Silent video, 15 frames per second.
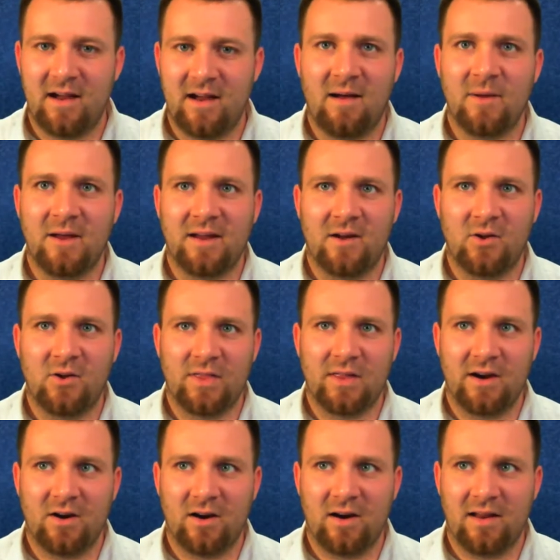comic out
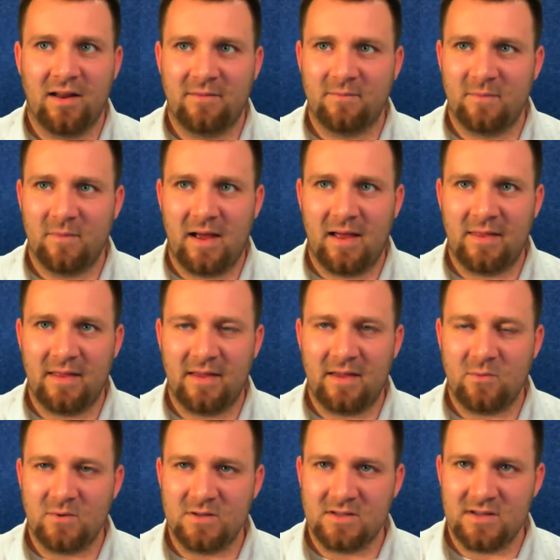there. I think
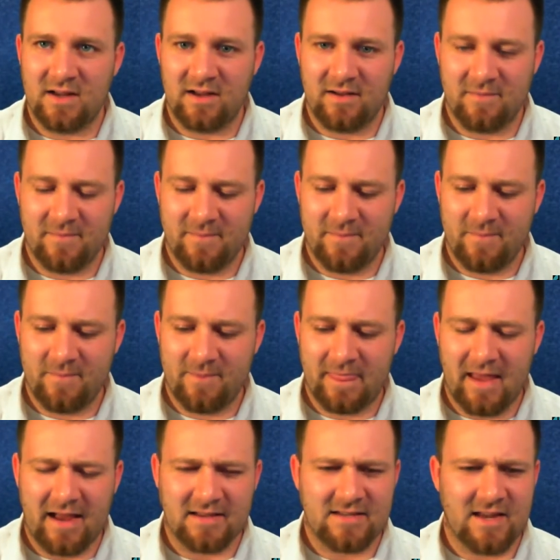it was
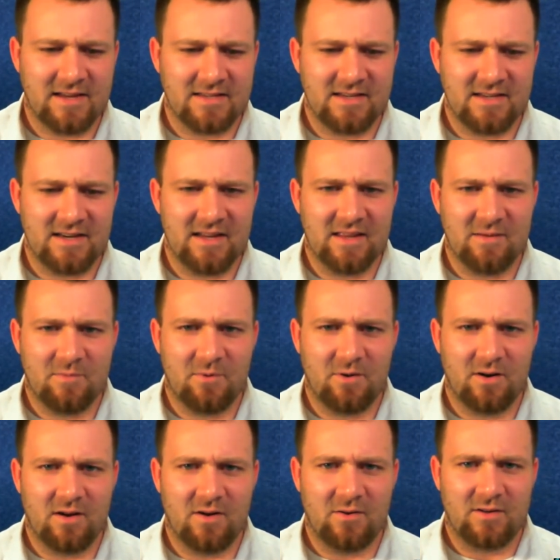XKCD that
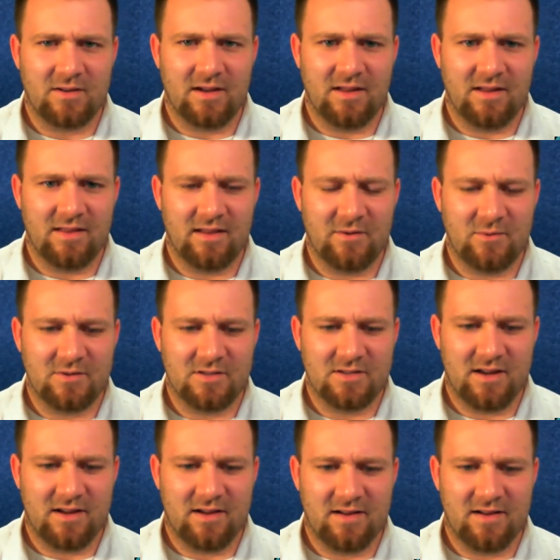put it out. That was